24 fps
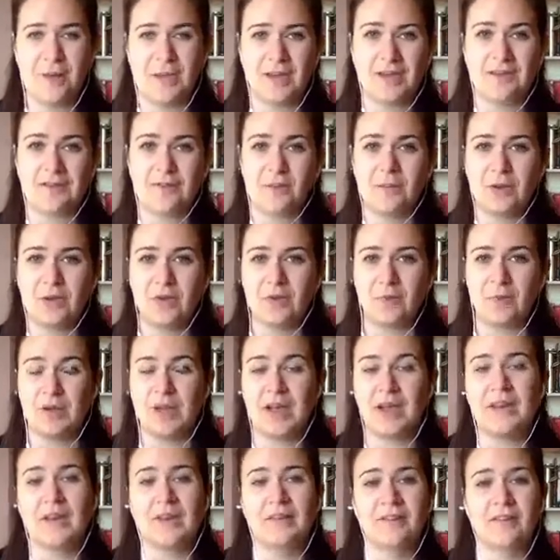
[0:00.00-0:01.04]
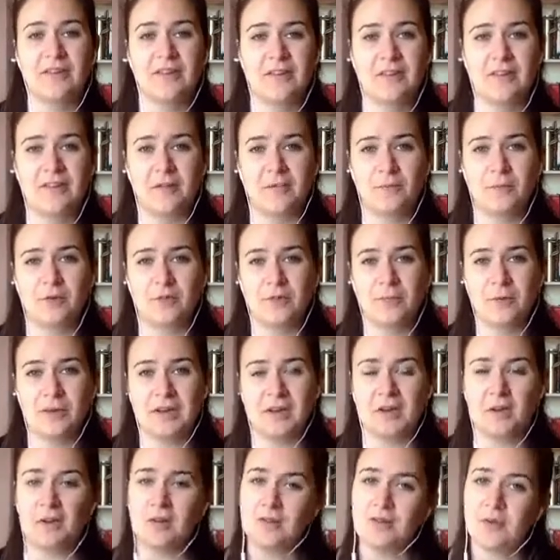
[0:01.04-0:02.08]
even when you're planning to possibly
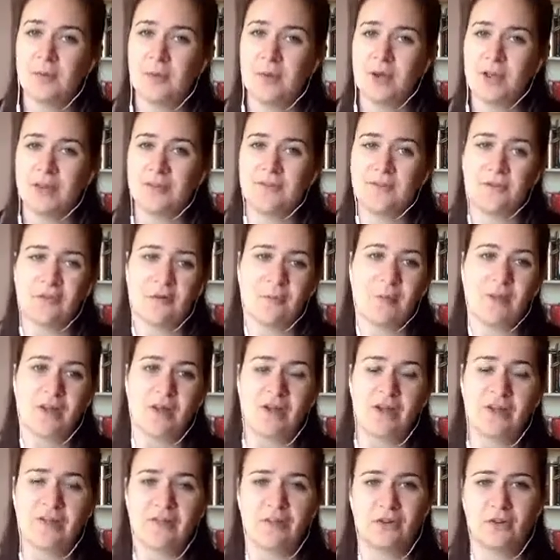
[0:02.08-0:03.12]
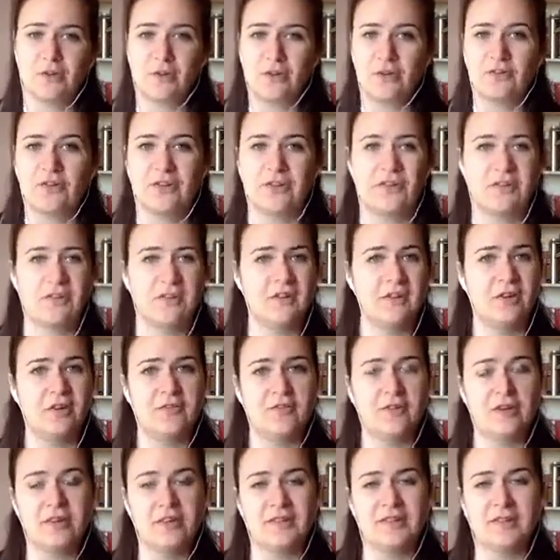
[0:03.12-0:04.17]
go somewhere, if you're applying to colleges and
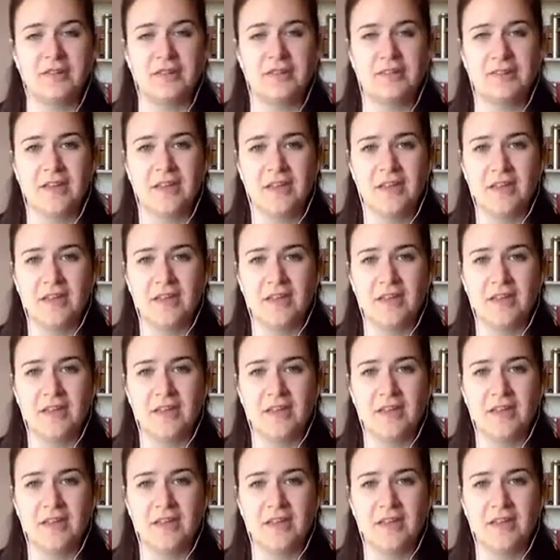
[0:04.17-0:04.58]
universities,